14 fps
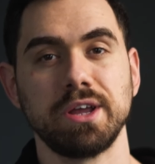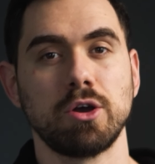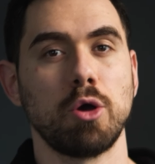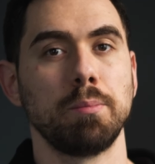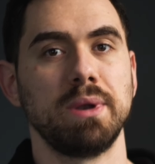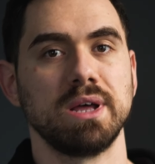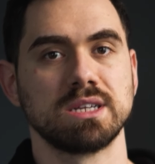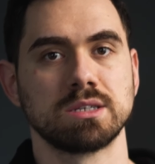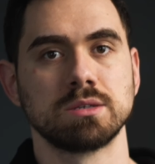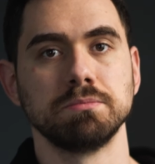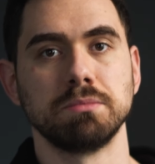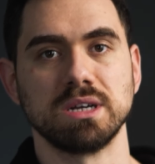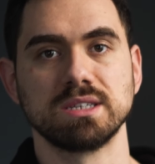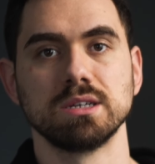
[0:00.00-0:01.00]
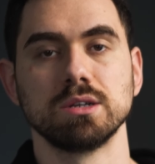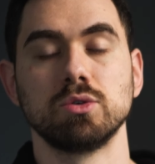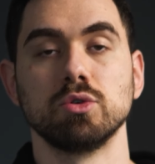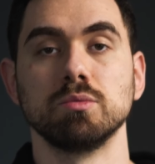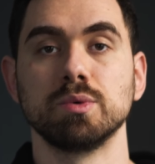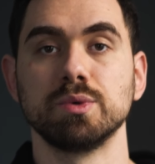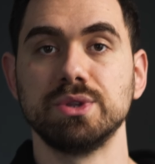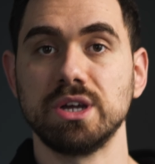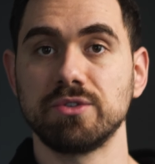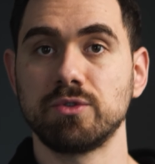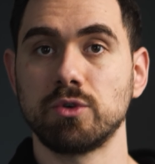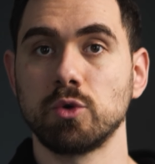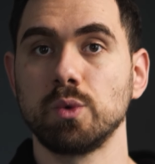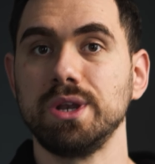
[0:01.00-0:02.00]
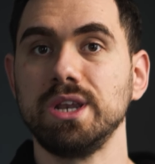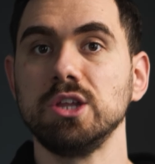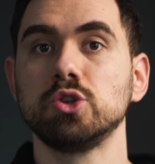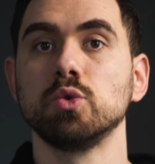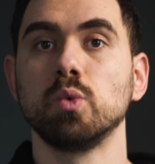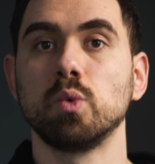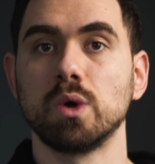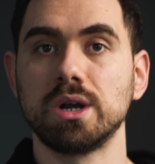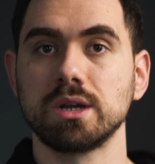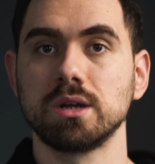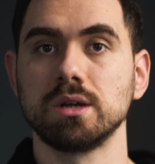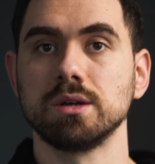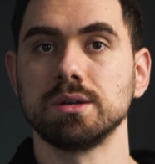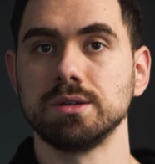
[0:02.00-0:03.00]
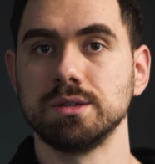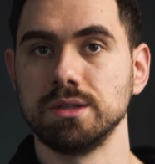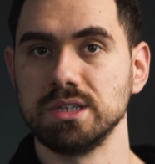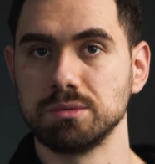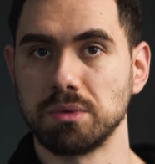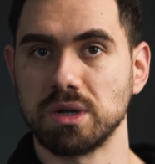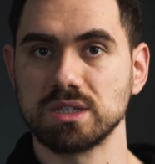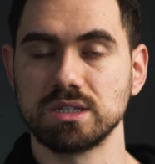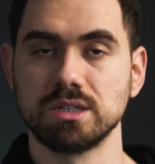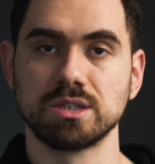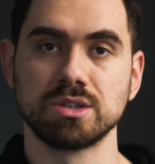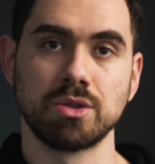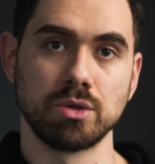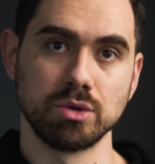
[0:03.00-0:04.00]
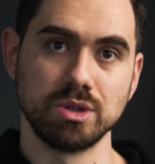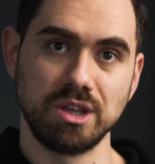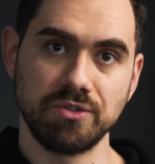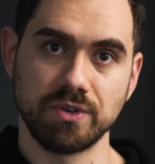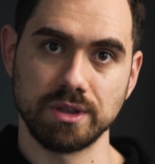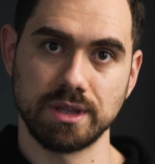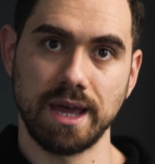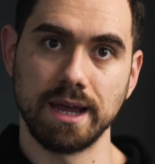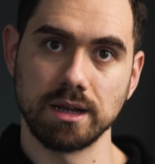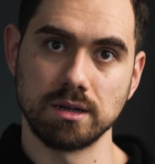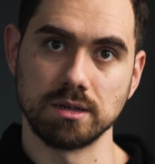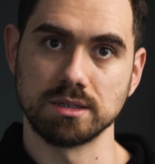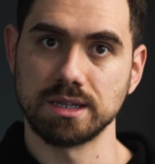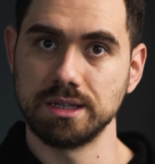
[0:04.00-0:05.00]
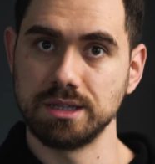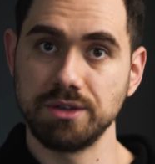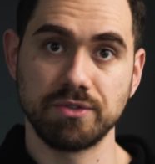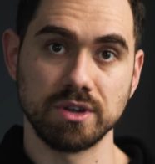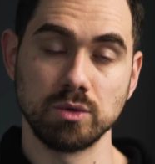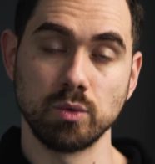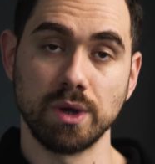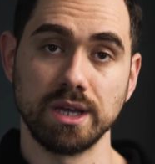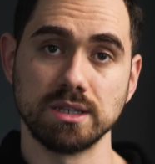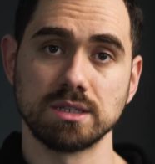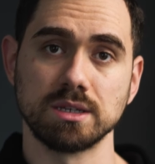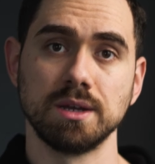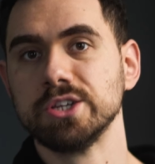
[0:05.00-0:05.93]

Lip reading: complex muscle group. Therefore, we need to work these muscles through different angles and different ways.